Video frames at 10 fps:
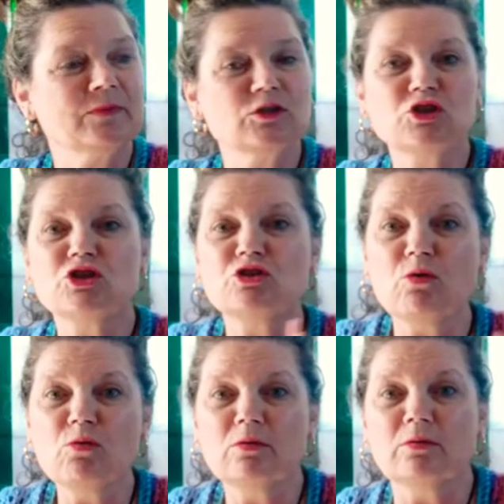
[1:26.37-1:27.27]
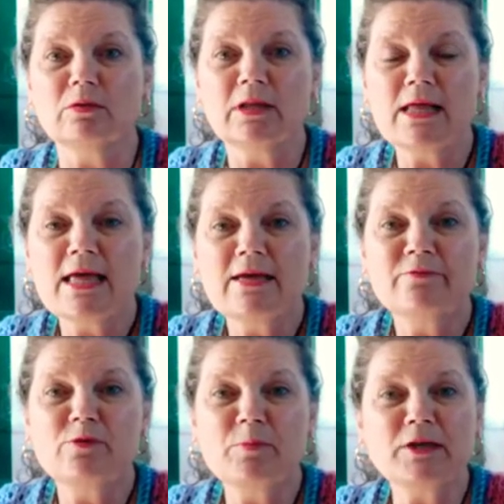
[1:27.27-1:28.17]
stall,
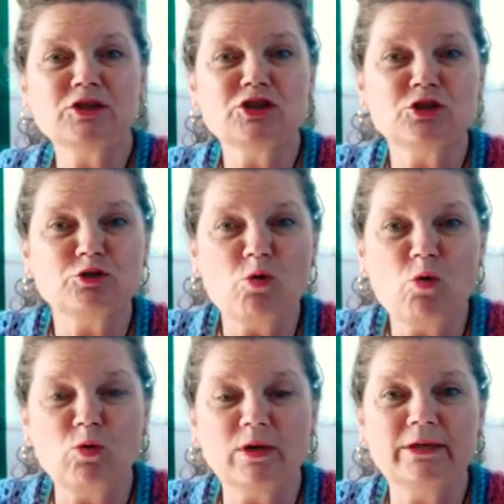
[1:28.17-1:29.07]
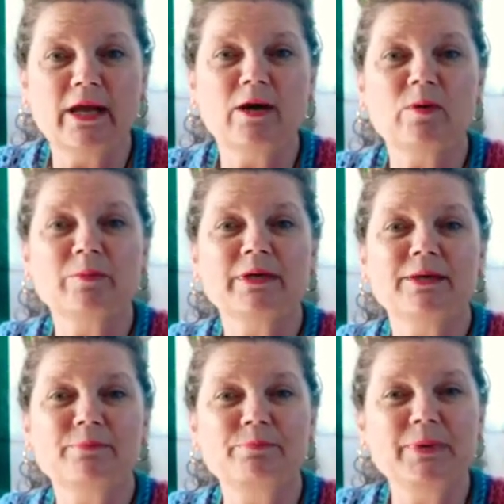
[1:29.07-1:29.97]
for my stall, and how I'm going
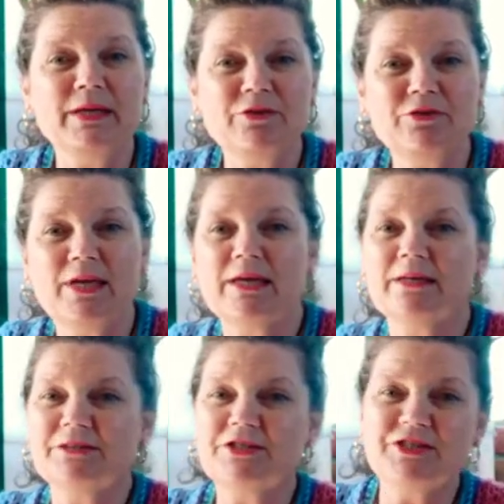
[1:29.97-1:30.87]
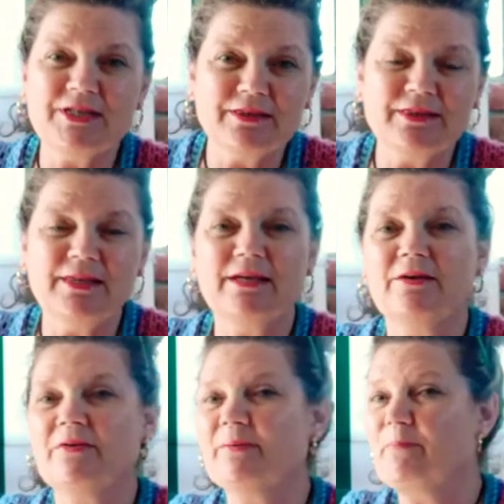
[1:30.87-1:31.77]
to be there and sit
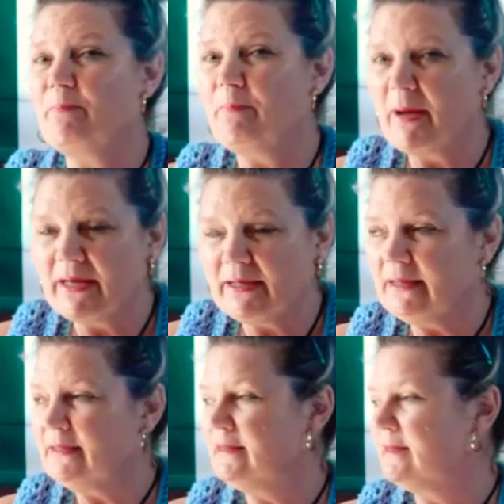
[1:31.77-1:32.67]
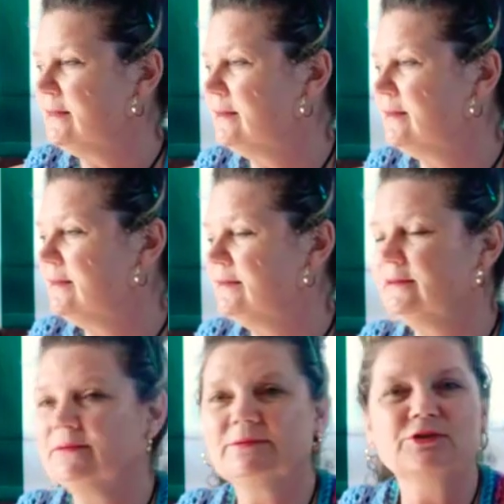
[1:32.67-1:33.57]
there and paint and
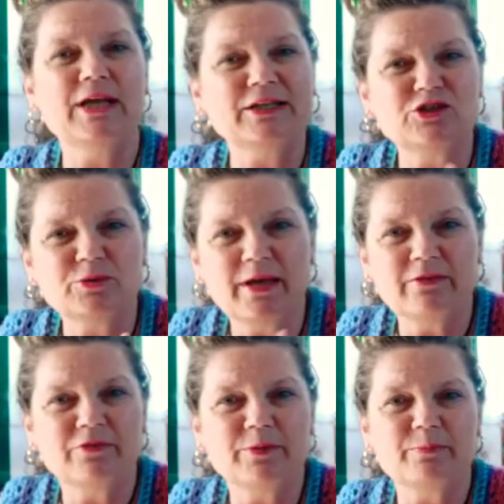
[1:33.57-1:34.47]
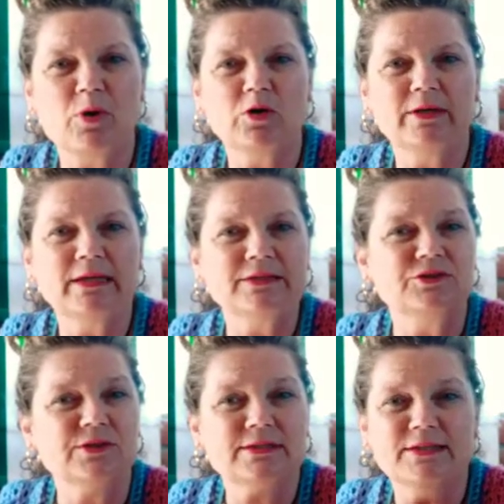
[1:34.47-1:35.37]
chat to everybody and
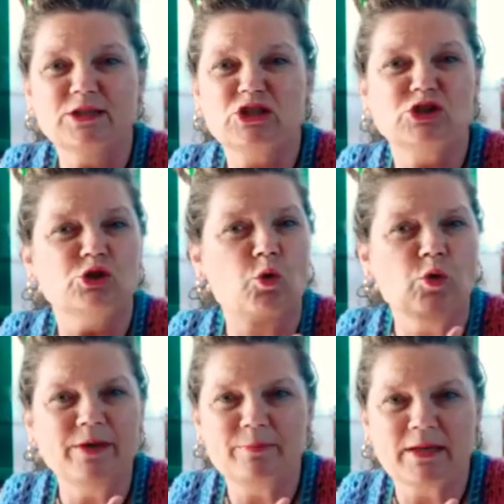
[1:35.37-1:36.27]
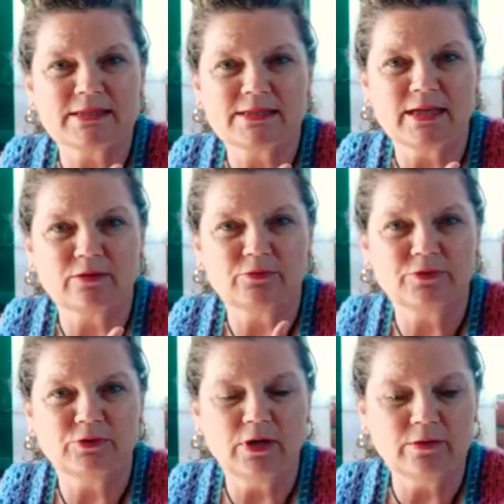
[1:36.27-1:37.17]
just enjoy myself,
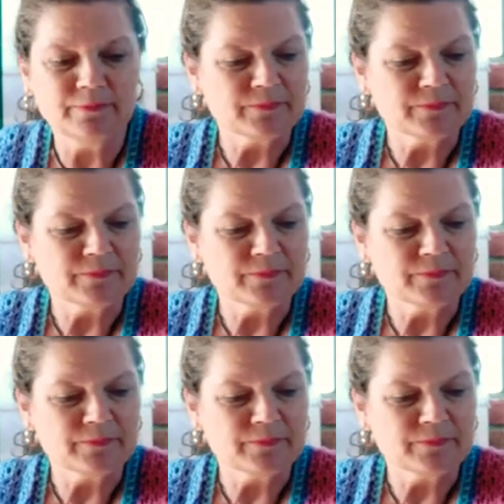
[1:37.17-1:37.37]
you know,